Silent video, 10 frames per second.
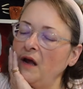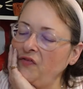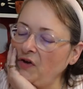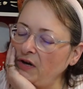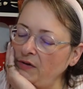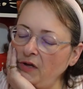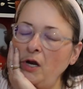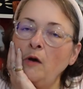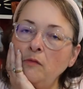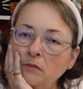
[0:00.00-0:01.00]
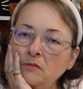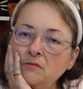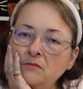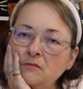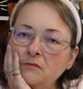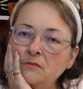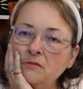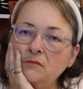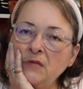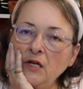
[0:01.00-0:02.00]
I thought, you know,
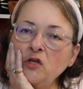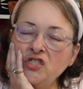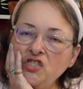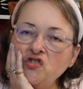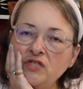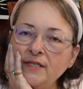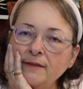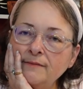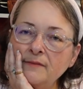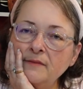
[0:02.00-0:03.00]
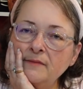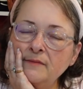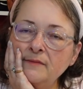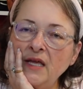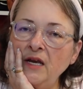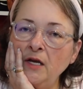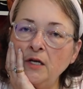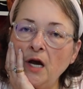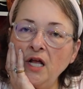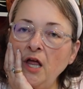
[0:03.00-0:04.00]
that looks interesting. And
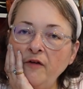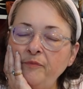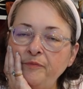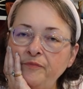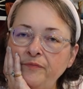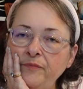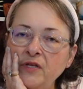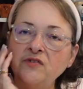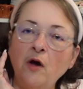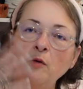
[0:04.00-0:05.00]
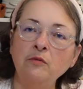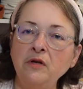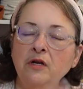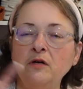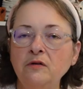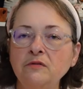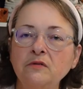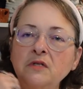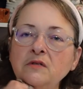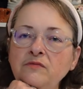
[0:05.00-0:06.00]
I love the song, you know,
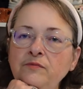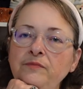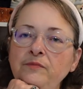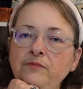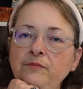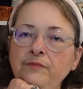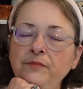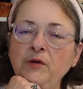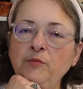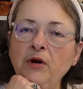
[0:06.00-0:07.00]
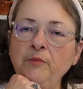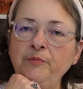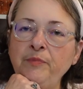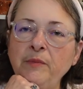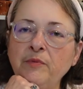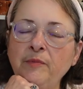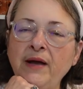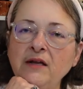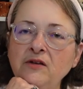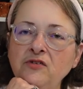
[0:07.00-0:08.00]
the Brown Paper
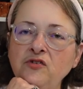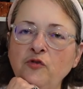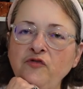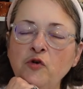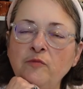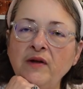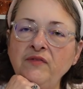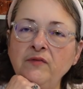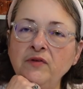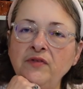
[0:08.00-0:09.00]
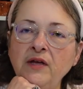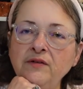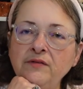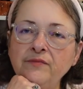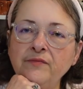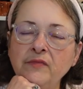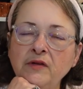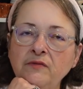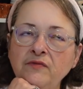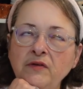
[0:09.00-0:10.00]
Packages, you know, a few of my favorite things,
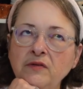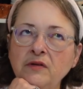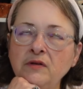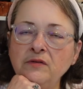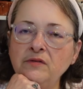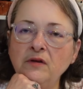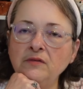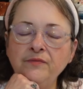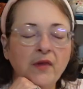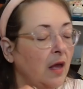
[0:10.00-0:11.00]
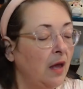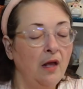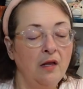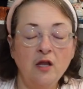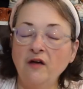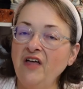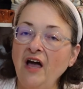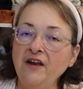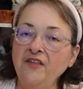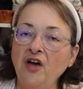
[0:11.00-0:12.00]
favorite things song. Love that.
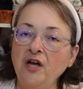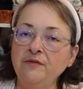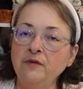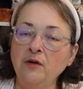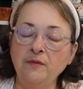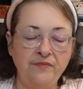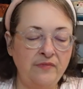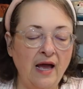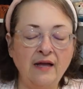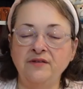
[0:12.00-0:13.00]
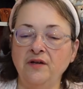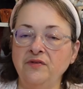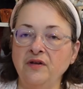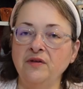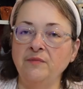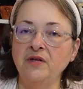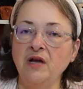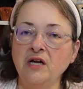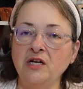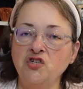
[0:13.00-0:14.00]
And I thought, well, that sounds like something
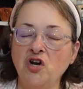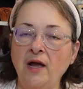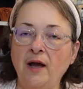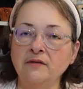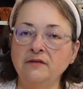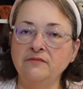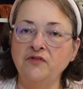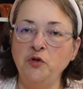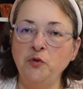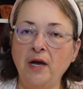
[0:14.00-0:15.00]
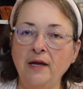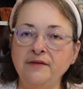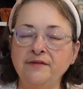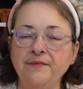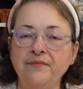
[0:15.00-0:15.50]
I got to try out for you guys